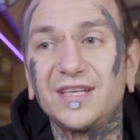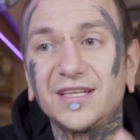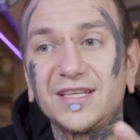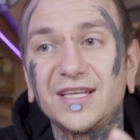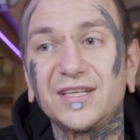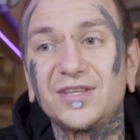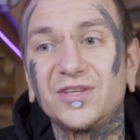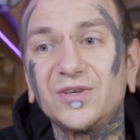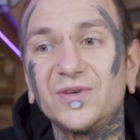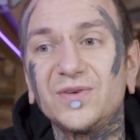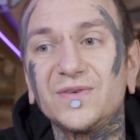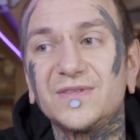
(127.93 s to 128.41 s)
the
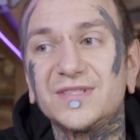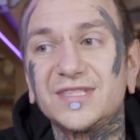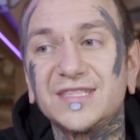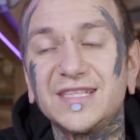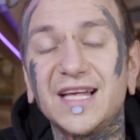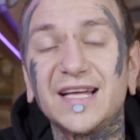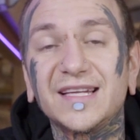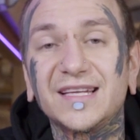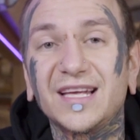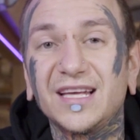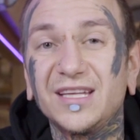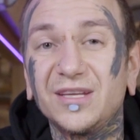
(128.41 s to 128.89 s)
tattoo is
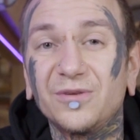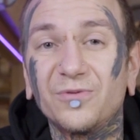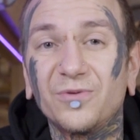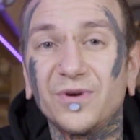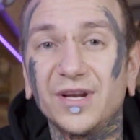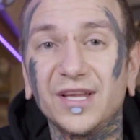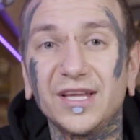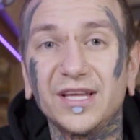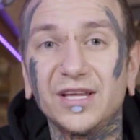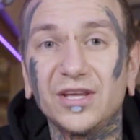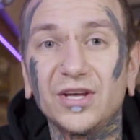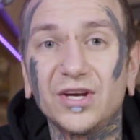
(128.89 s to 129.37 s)
not going to
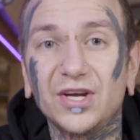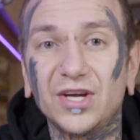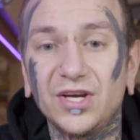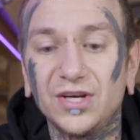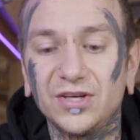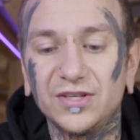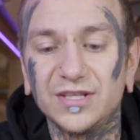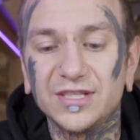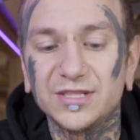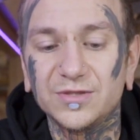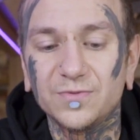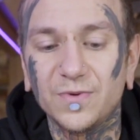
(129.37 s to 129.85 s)
really look
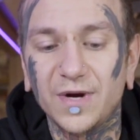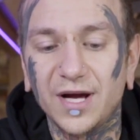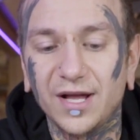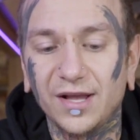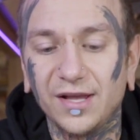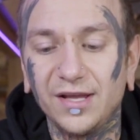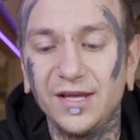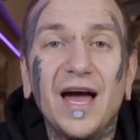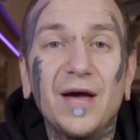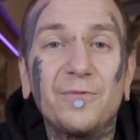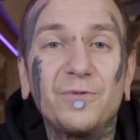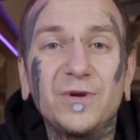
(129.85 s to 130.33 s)
good as
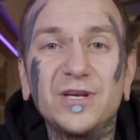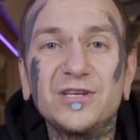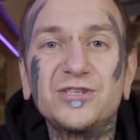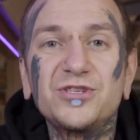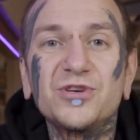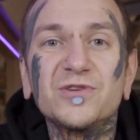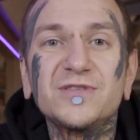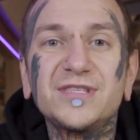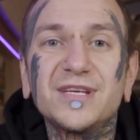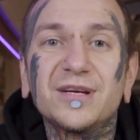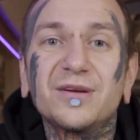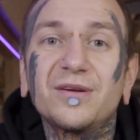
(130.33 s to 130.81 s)
well. And when you're
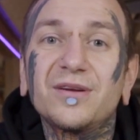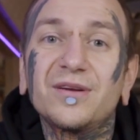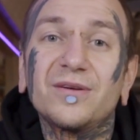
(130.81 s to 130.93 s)
choosing